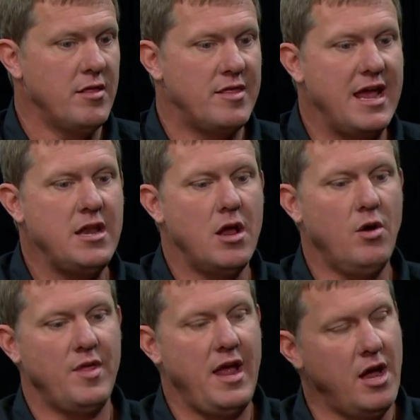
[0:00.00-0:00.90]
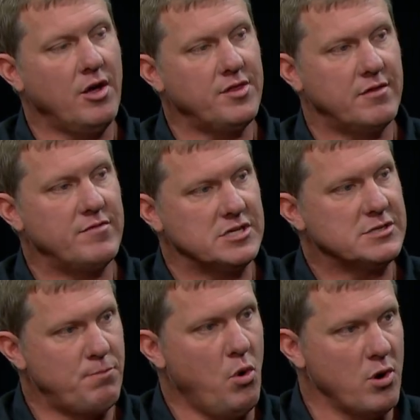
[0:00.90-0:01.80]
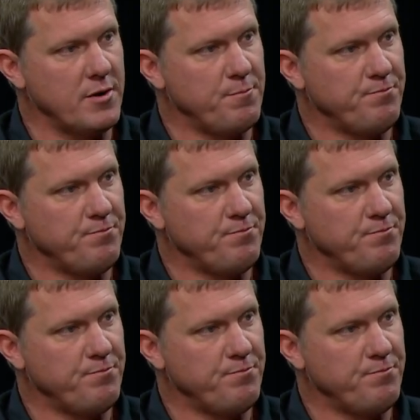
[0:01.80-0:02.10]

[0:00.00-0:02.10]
They know the health of the sport